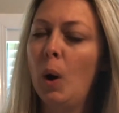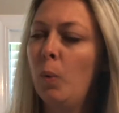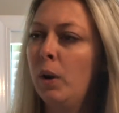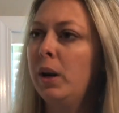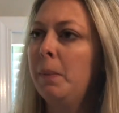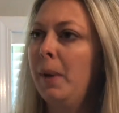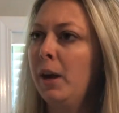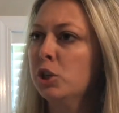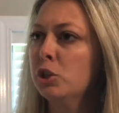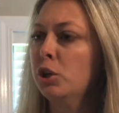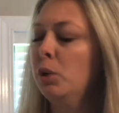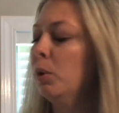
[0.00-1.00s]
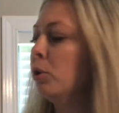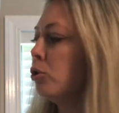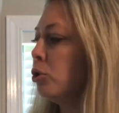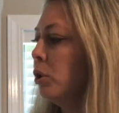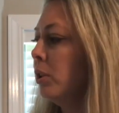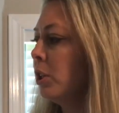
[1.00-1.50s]
I wanted to make sure you
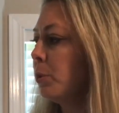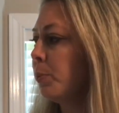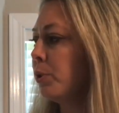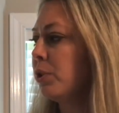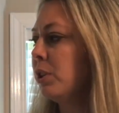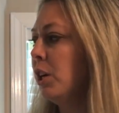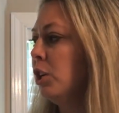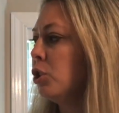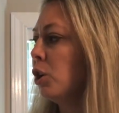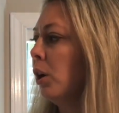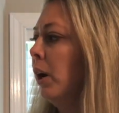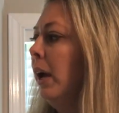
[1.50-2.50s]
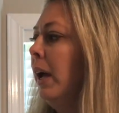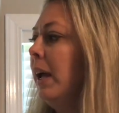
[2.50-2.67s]
understood this procedure,